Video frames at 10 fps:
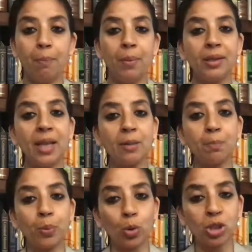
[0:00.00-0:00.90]
but
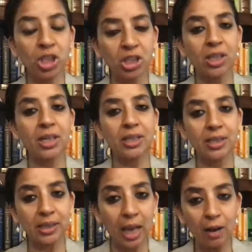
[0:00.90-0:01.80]
that procedure
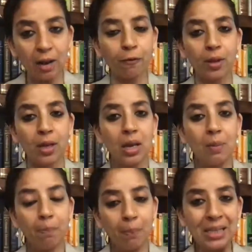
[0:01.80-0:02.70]
itself
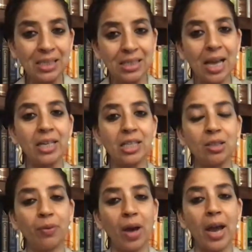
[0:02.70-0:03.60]
must
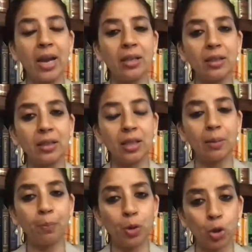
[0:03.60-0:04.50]
satisfy
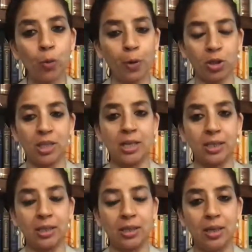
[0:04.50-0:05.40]
the due
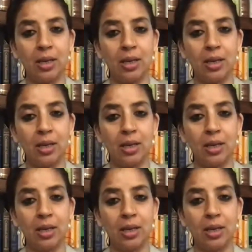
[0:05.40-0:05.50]
process,